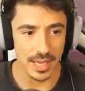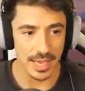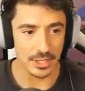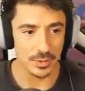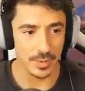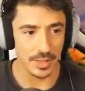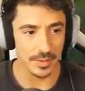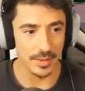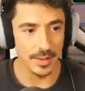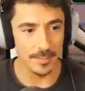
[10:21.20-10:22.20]
hedge,
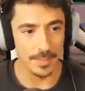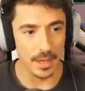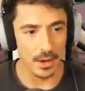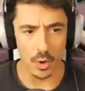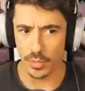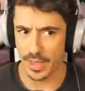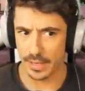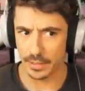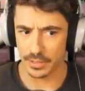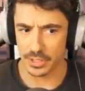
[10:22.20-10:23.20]
but... Oh, that
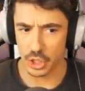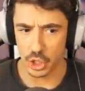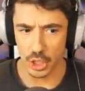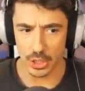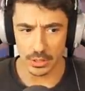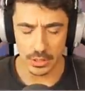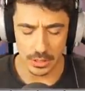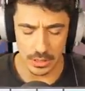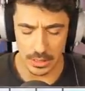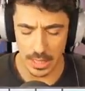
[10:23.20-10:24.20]
looks good.
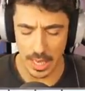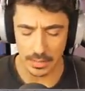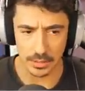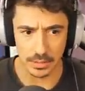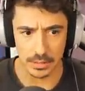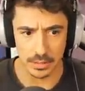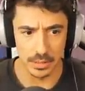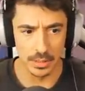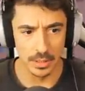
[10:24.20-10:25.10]
Yes.